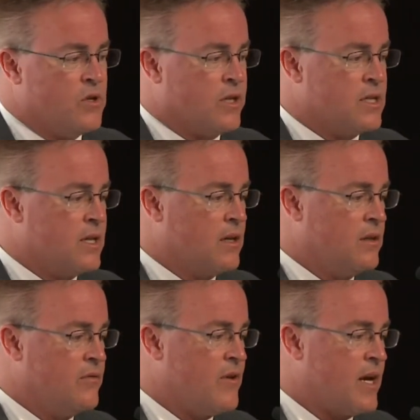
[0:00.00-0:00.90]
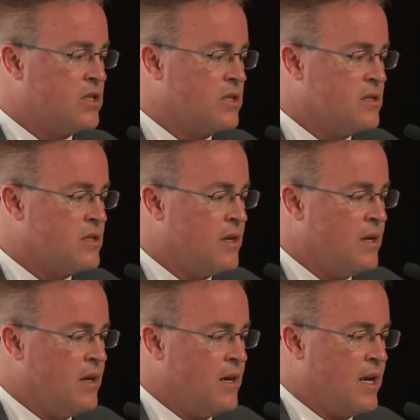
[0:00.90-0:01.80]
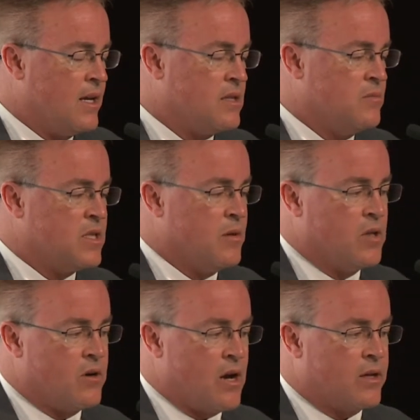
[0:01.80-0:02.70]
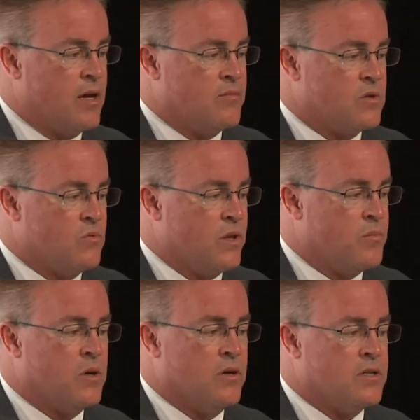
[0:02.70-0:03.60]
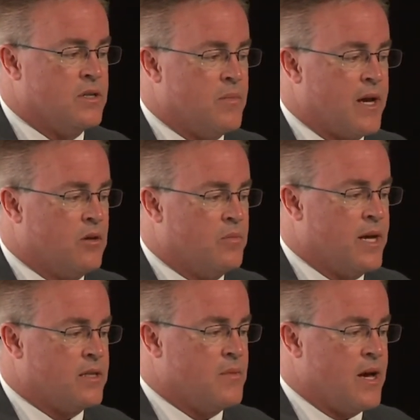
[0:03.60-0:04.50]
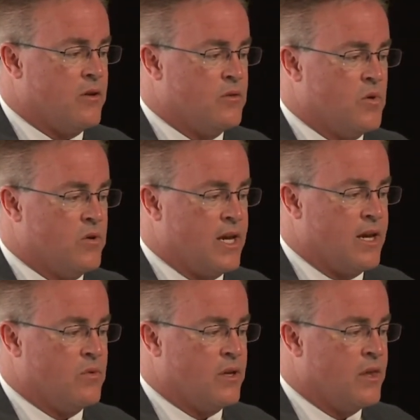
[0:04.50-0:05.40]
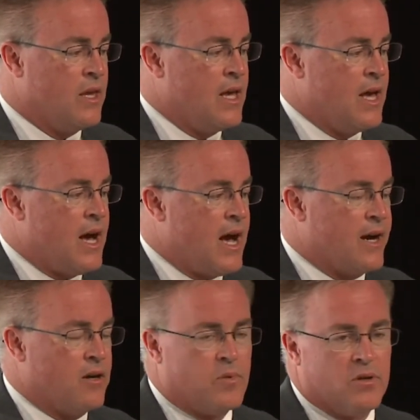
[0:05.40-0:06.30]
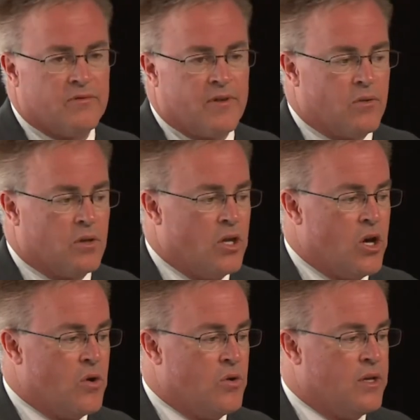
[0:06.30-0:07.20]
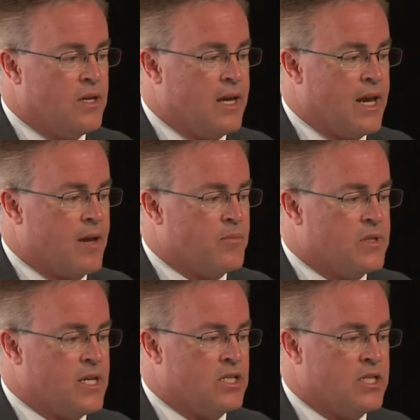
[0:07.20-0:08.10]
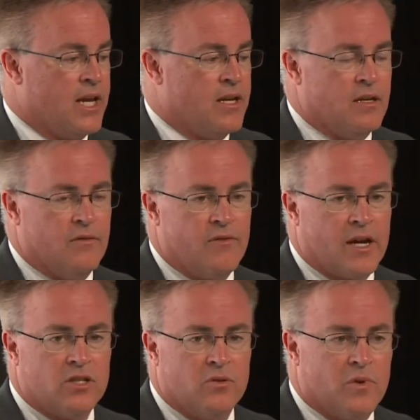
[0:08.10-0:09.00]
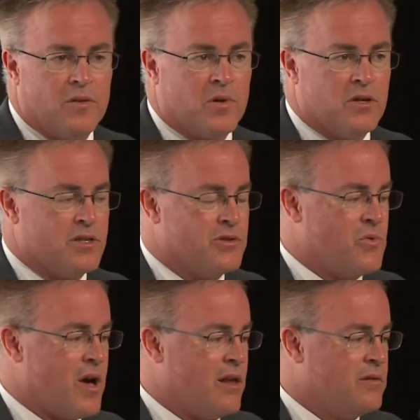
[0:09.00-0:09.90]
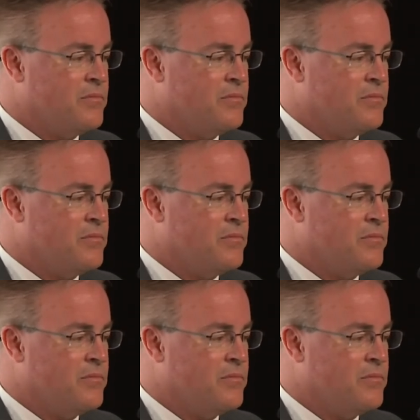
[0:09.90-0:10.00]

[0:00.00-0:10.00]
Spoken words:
during single infections, and some similar outcomes with PRRS and Mycoplasma pneumoniae with higher PRRS viral load and potentiated infection with PRRS as well.